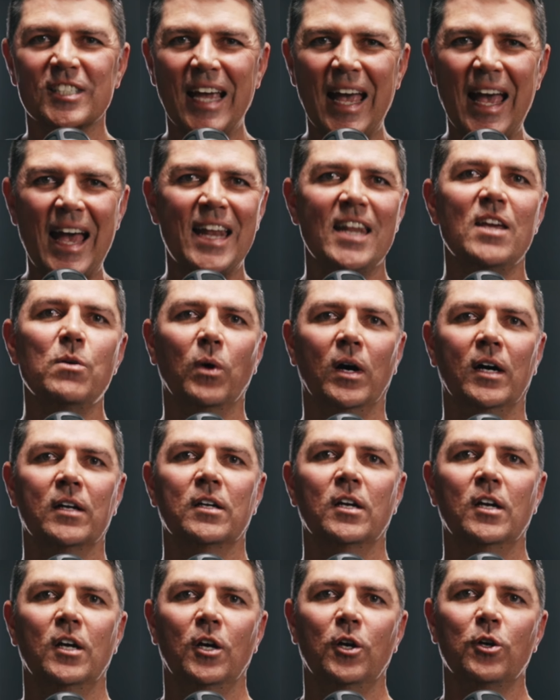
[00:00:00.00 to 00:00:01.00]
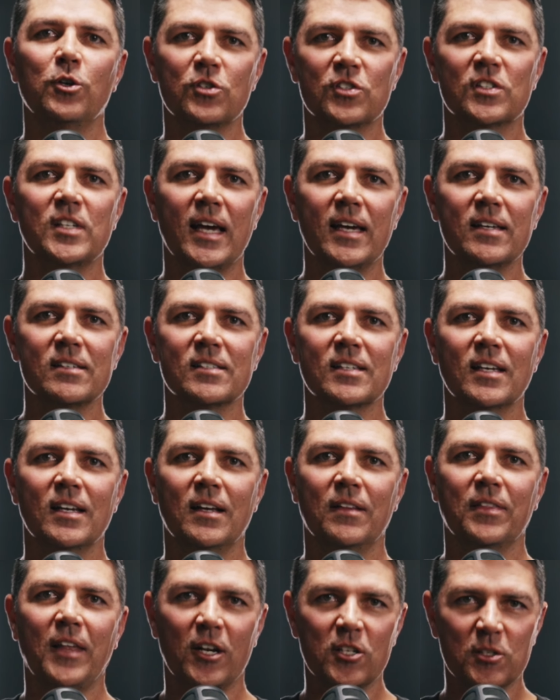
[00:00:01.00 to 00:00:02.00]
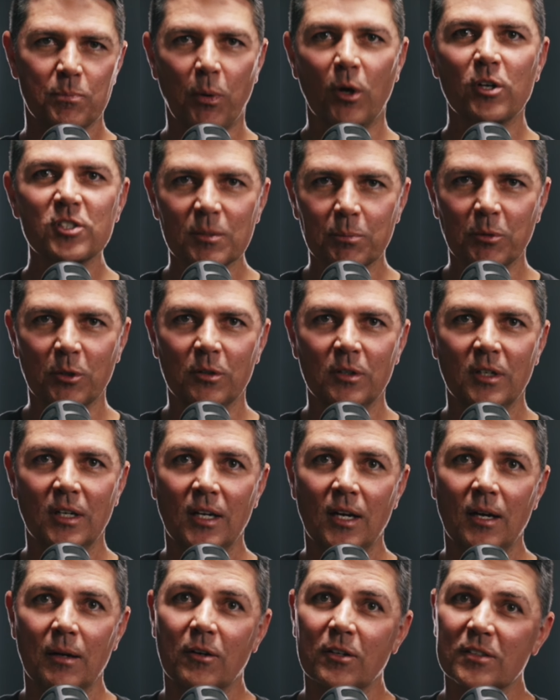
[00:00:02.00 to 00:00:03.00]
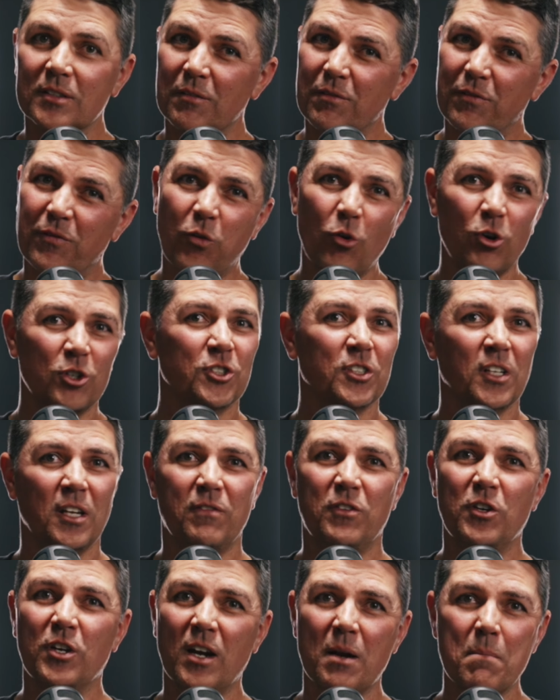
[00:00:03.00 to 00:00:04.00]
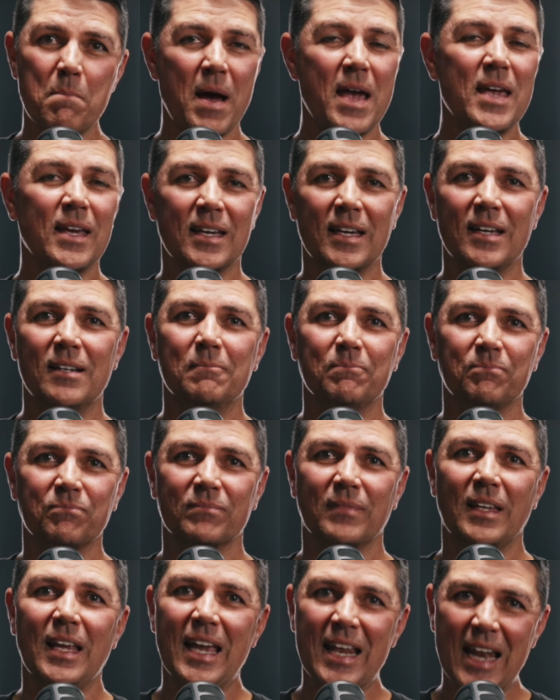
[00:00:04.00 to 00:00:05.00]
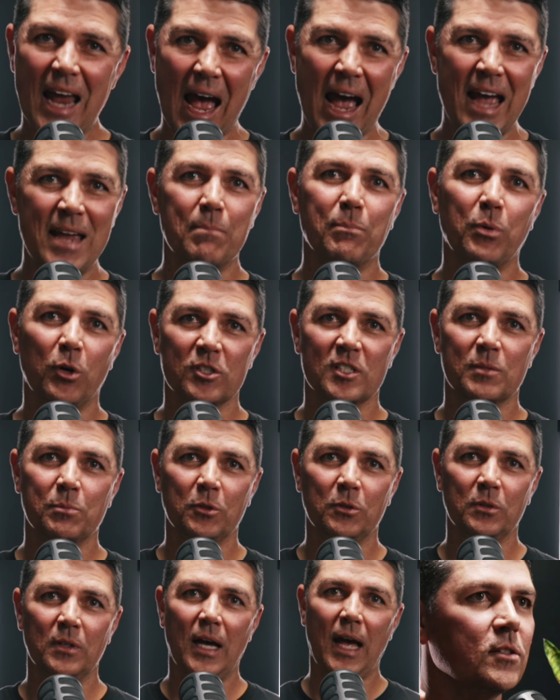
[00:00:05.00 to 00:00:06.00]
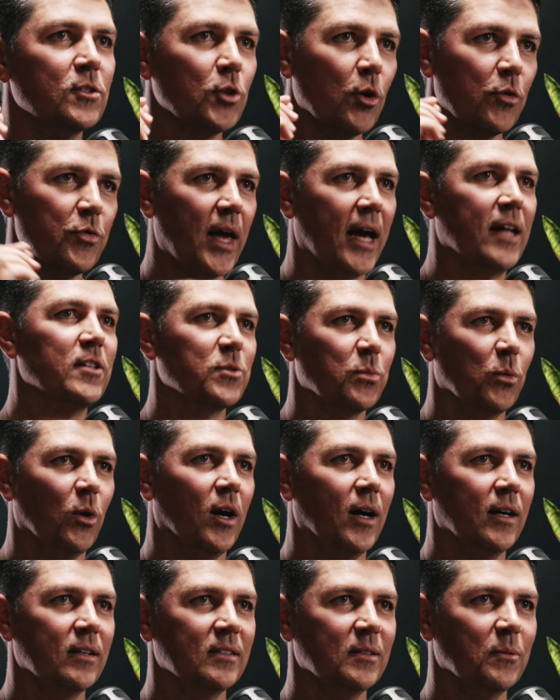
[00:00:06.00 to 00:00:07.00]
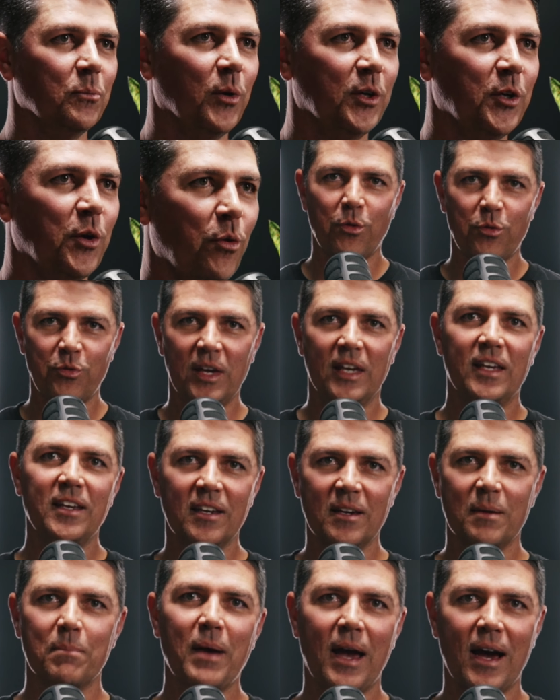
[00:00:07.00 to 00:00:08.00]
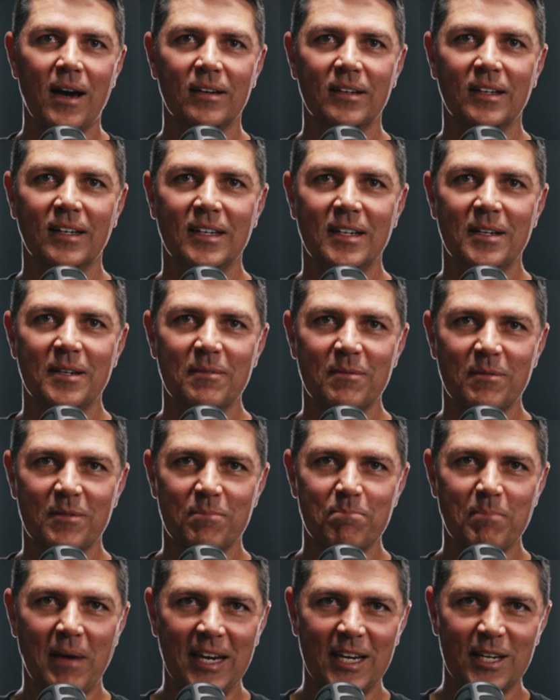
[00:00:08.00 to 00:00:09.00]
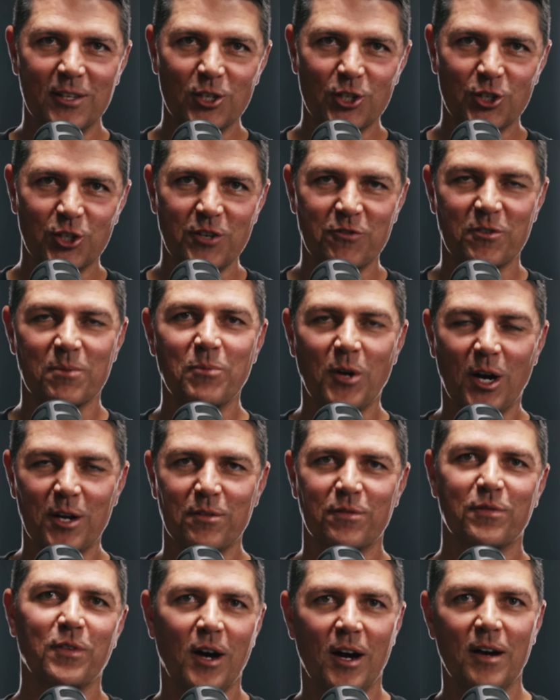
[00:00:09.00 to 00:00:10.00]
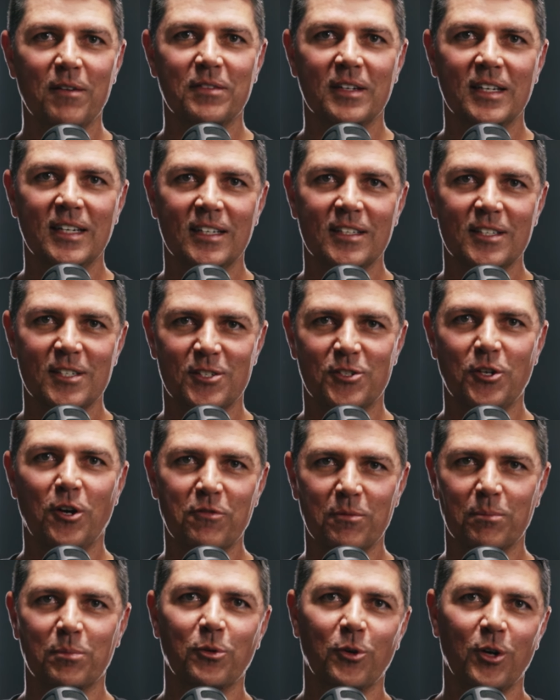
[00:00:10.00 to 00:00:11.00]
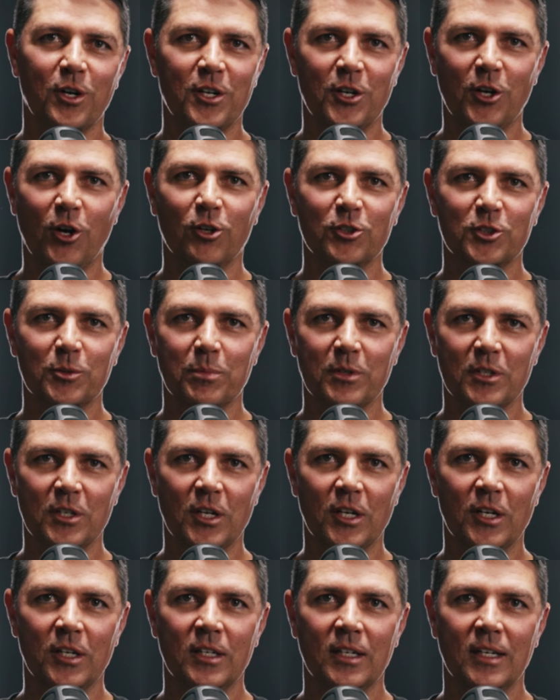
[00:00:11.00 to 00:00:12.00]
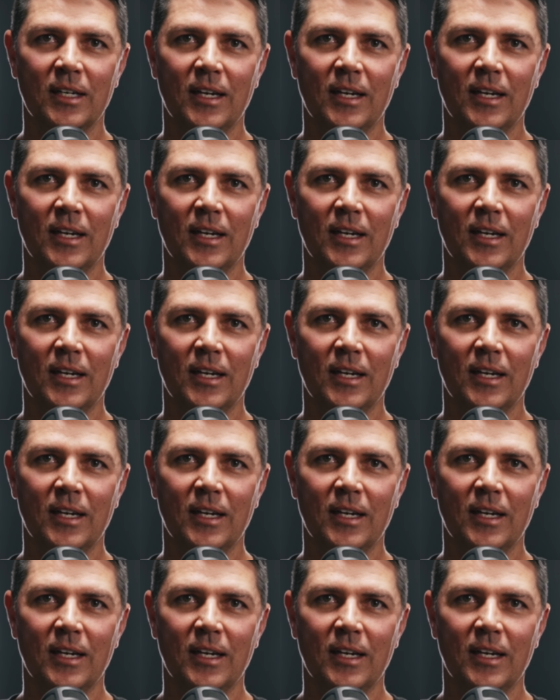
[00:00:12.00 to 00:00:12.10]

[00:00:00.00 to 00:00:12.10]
to anyone who says that it's possible, because unfortunately, if you're going to make it, it ain't possible. So that's why when you're thinking about making the shift from 9 to 5 to self-employed and entrepreneur,